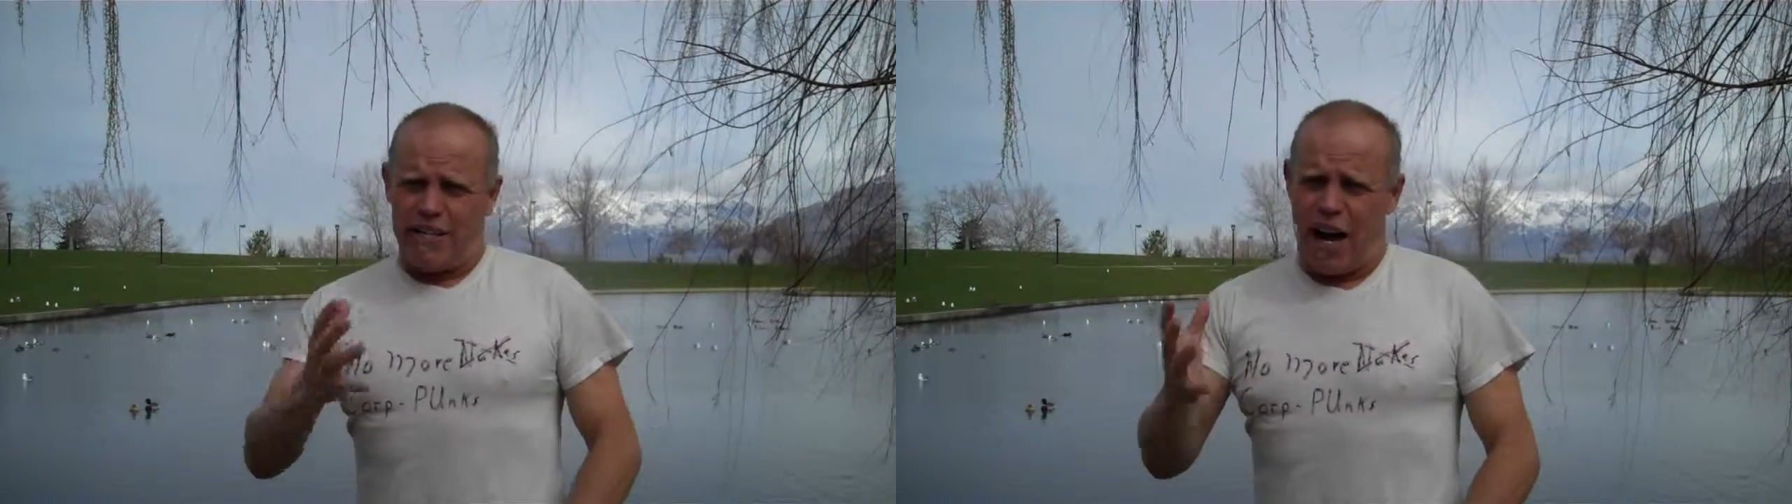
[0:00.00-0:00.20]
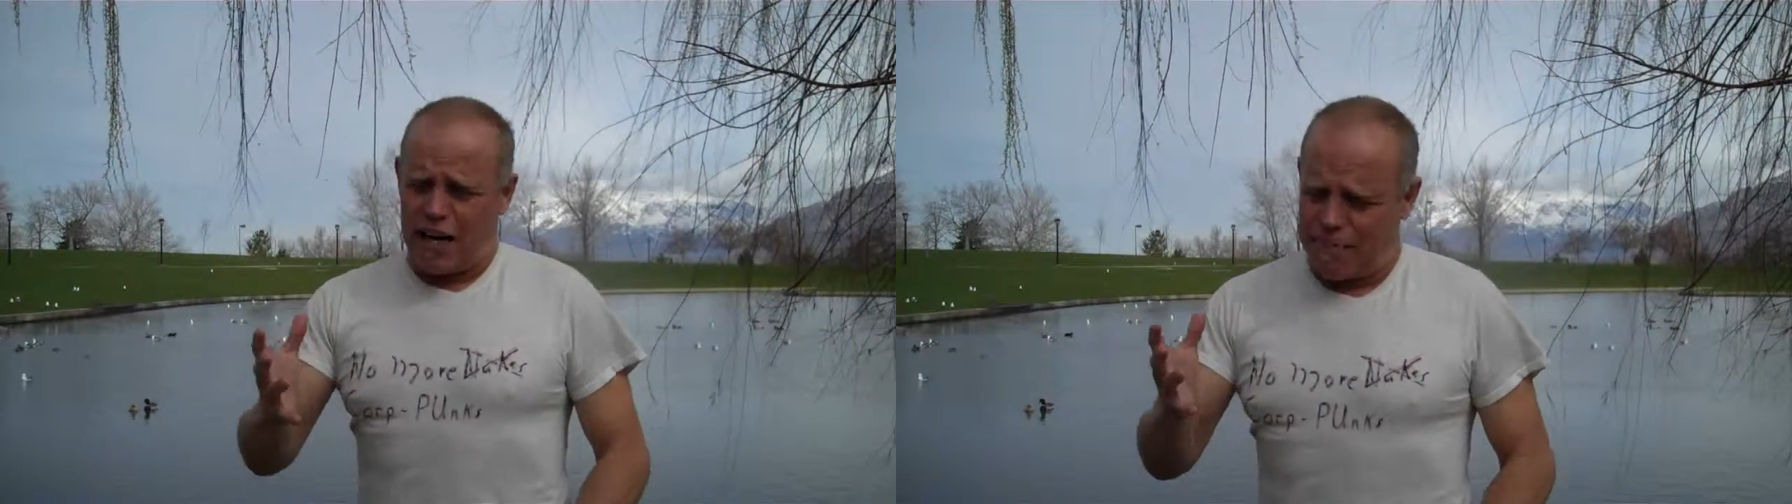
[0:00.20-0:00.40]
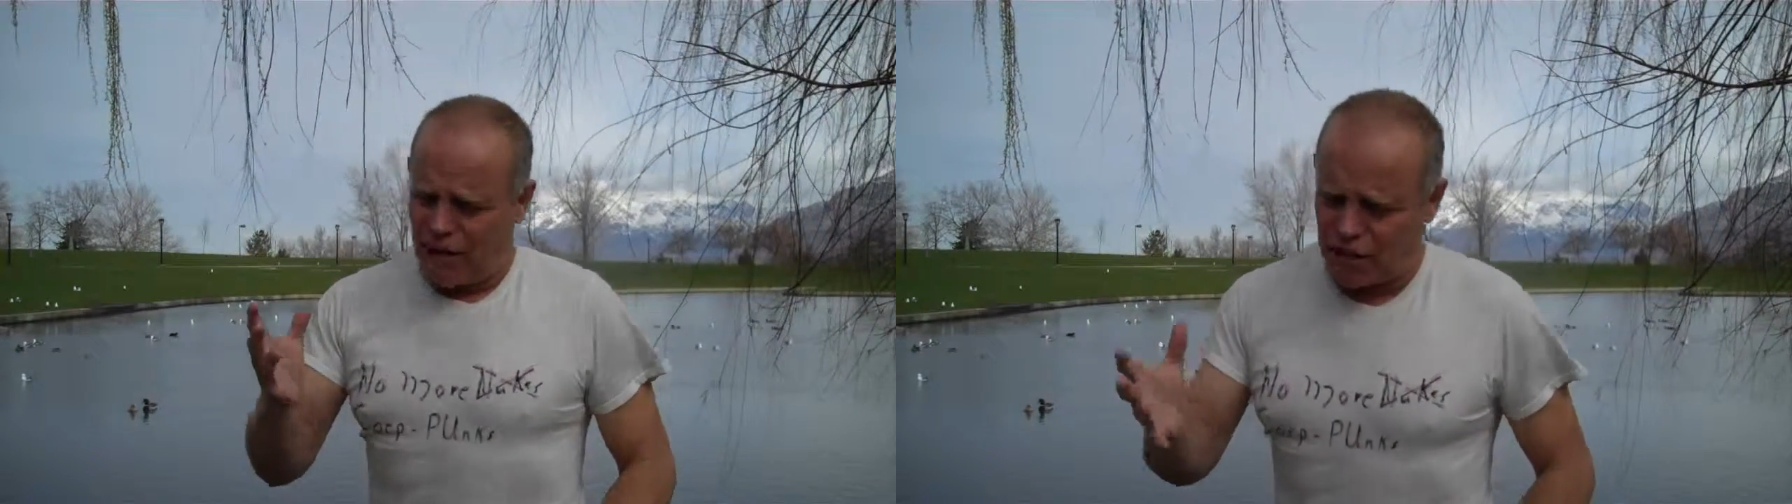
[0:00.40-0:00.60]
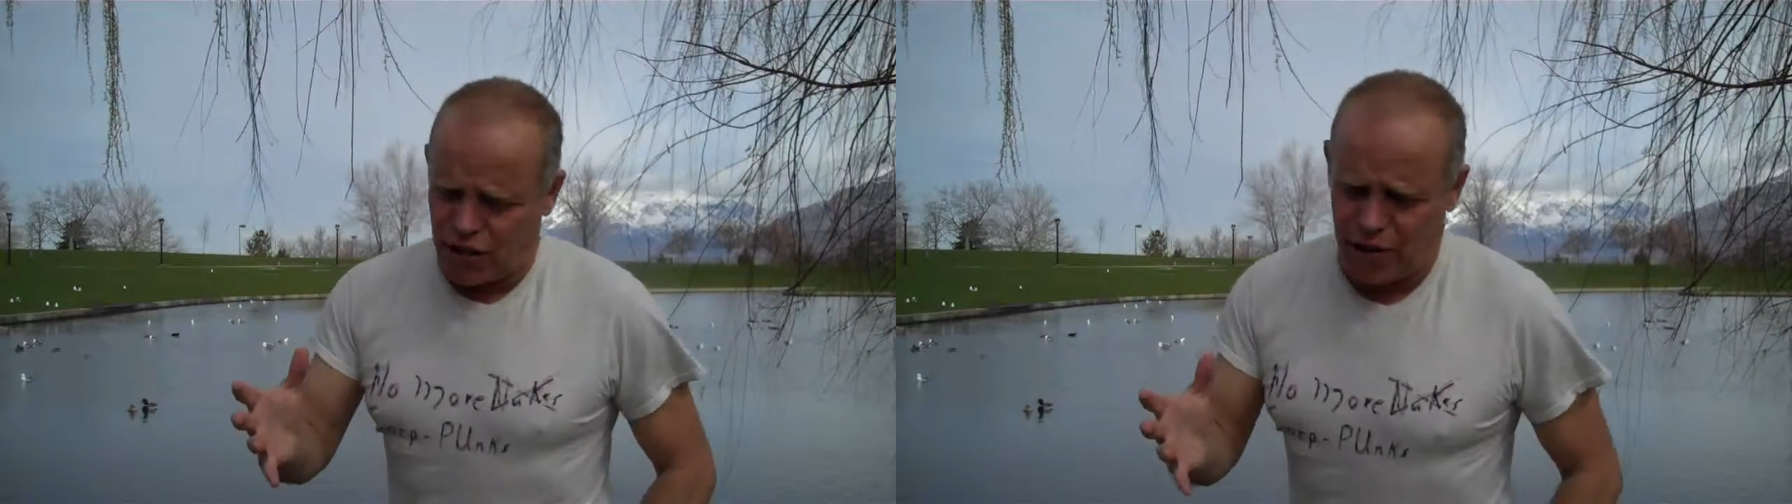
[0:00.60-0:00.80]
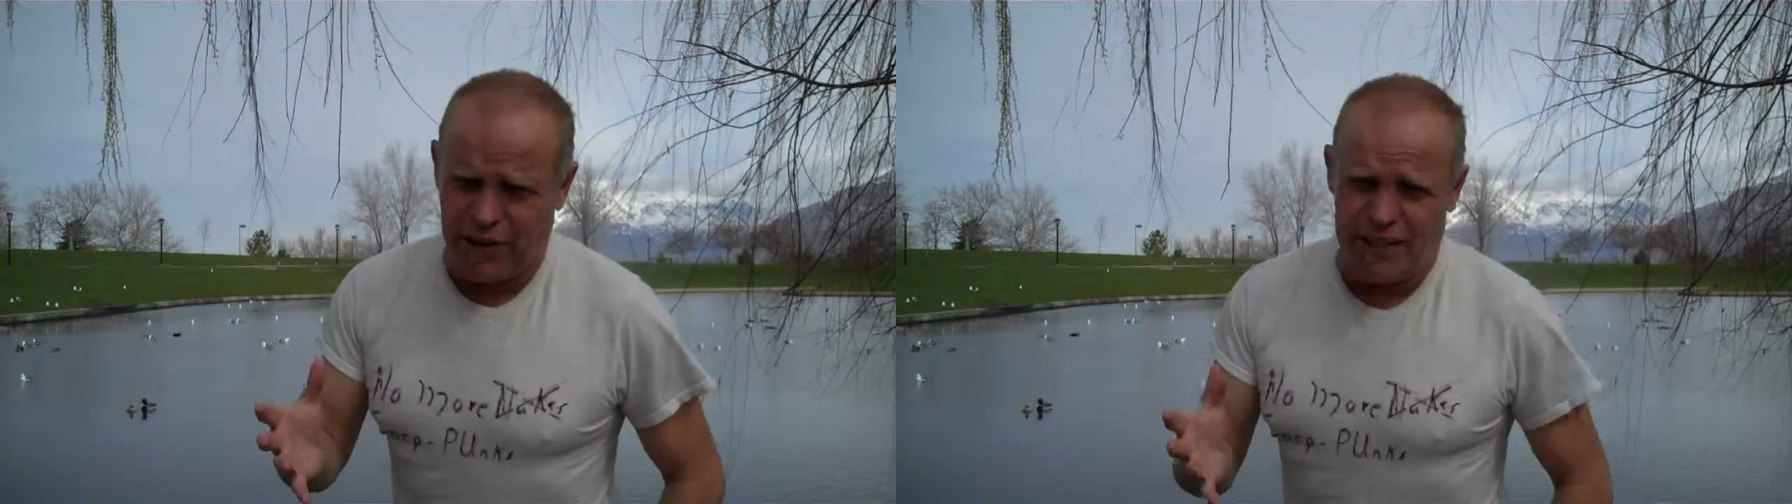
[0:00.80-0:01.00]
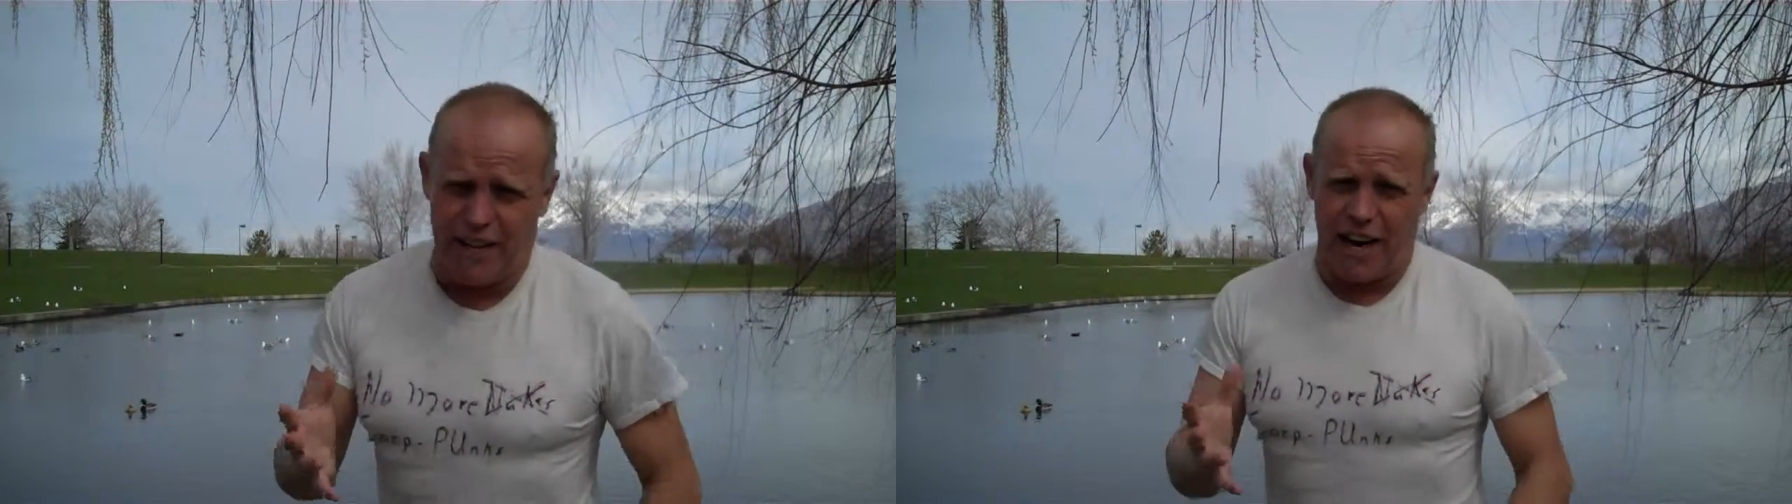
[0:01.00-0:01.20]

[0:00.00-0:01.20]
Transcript: to talk about too in this